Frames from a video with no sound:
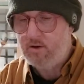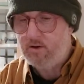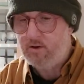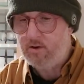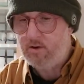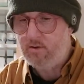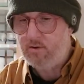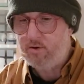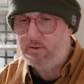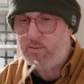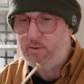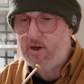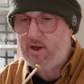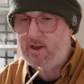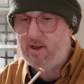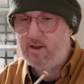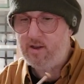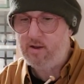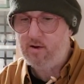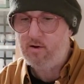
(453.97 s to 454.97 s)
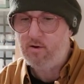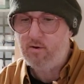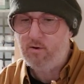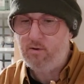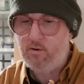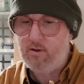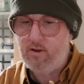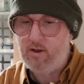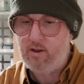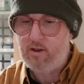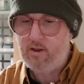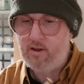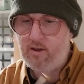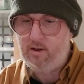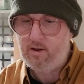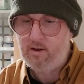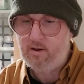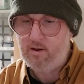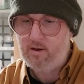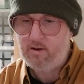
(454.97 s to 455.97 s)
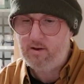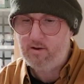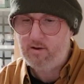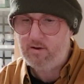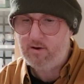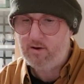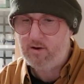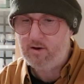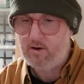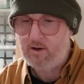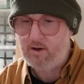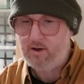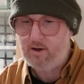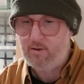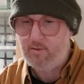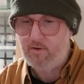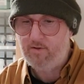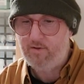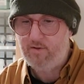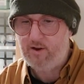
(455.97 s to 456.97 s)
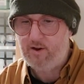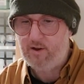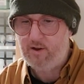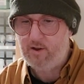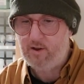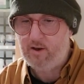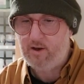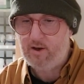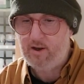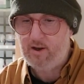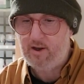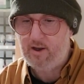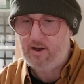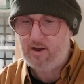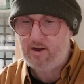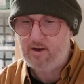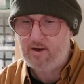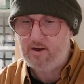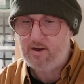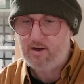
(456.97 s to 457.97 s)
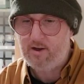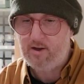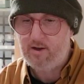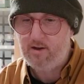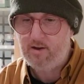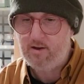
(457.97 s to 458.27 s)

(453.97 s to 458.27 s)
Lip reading: Those pins are holding the... I can't get my fingers in there yet, can I?